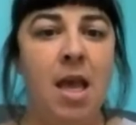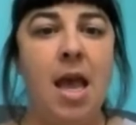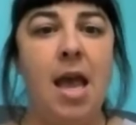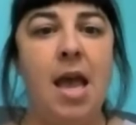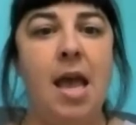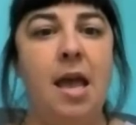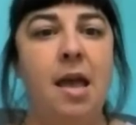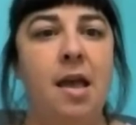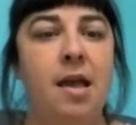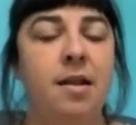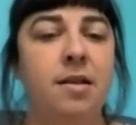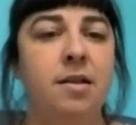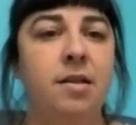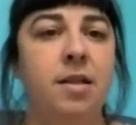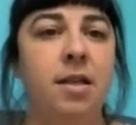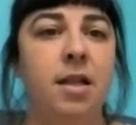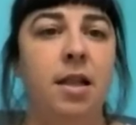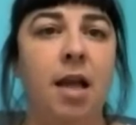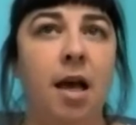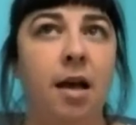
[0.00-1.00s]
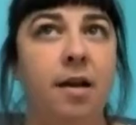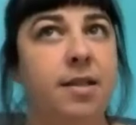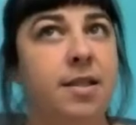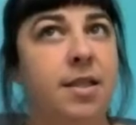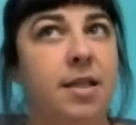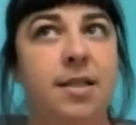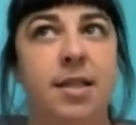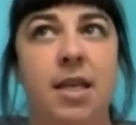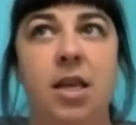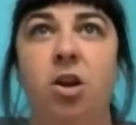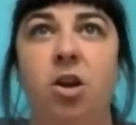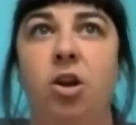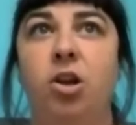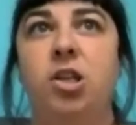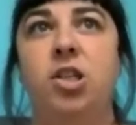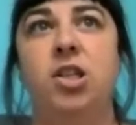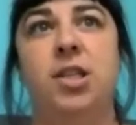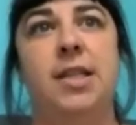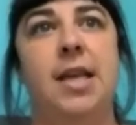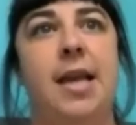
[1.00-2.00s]
and Lux is here to
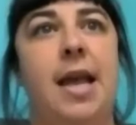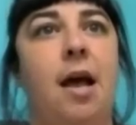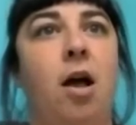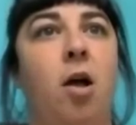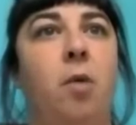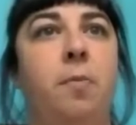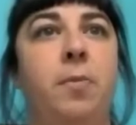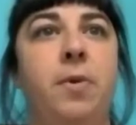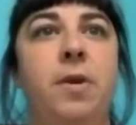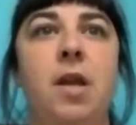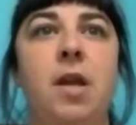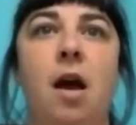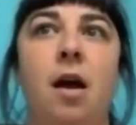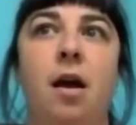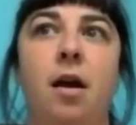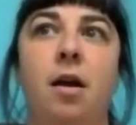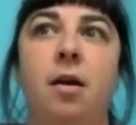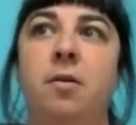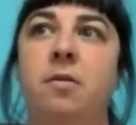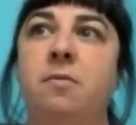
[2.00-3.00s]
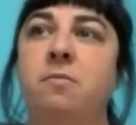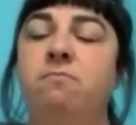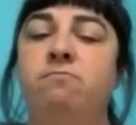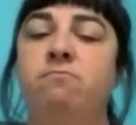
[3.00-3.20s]
just like help young